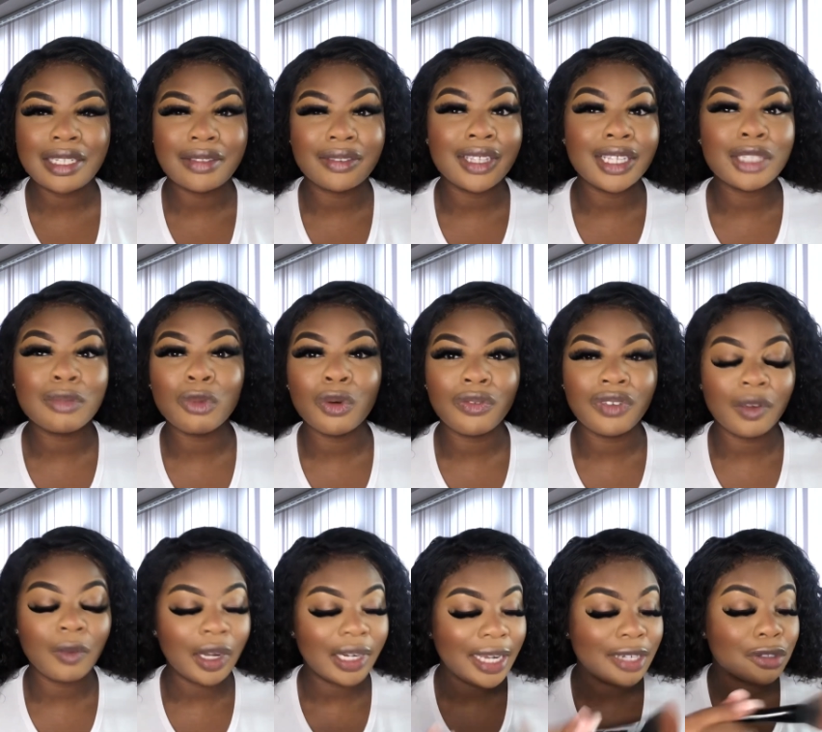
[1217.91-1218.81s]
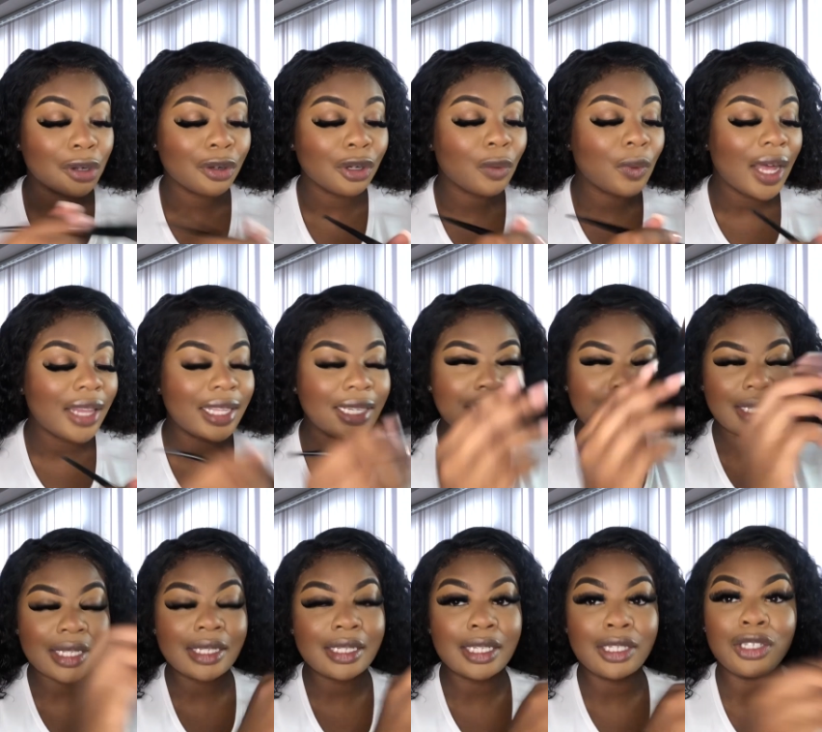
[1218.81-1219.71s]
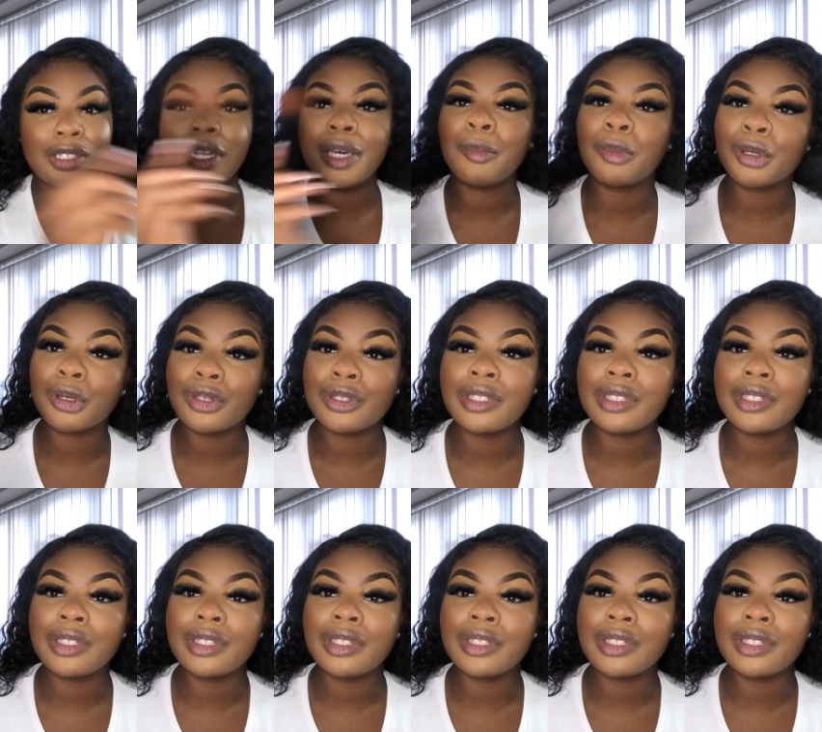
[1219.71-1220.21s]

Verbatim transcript: this Morphe one, I don't know why they discontinued it because